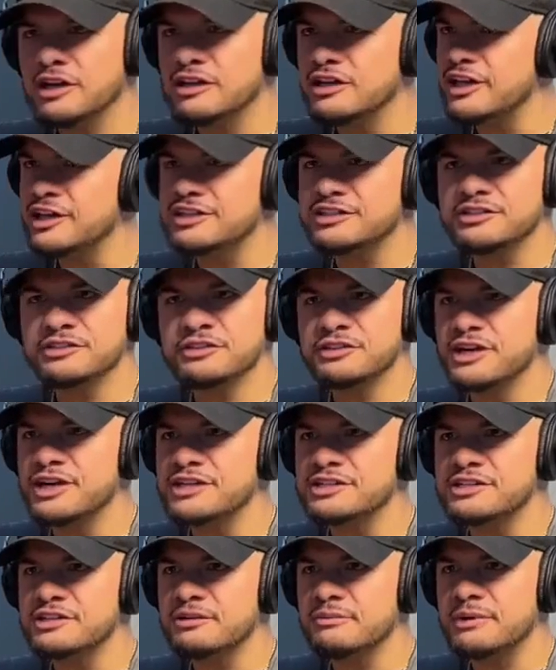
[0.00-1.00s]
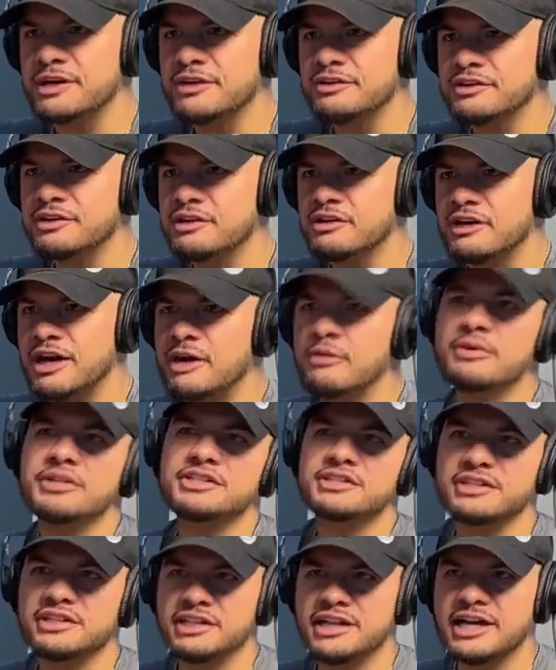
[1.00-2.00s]
I'd like you guys to come out right. there. I went
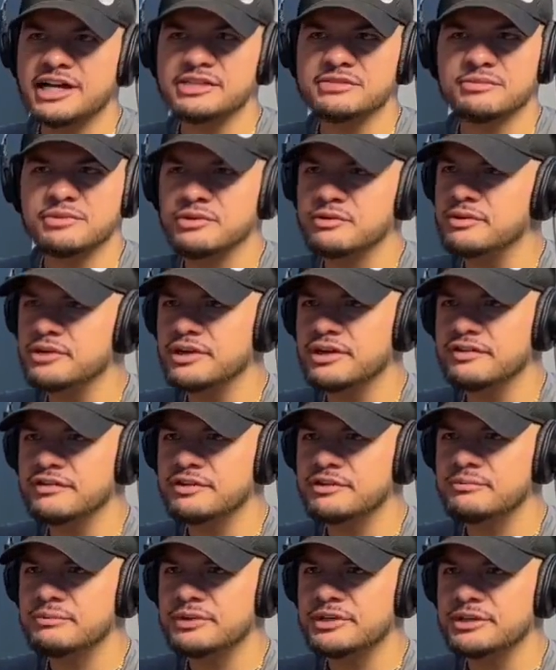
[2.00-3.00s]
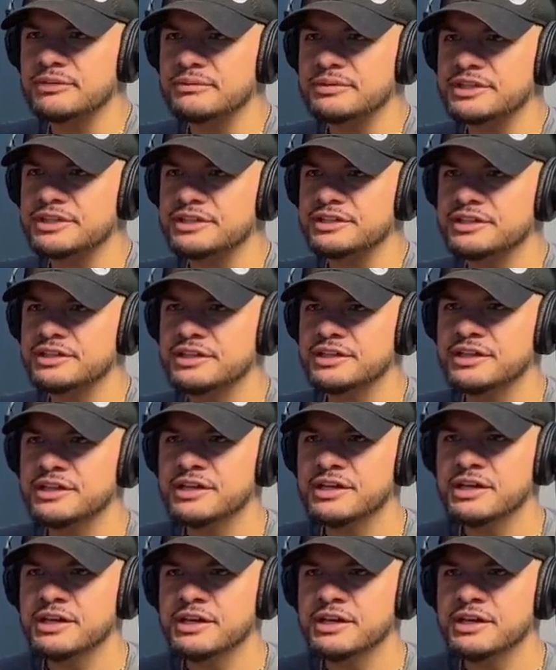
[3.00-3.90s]
to the last one or whatever, but I mean, yeah,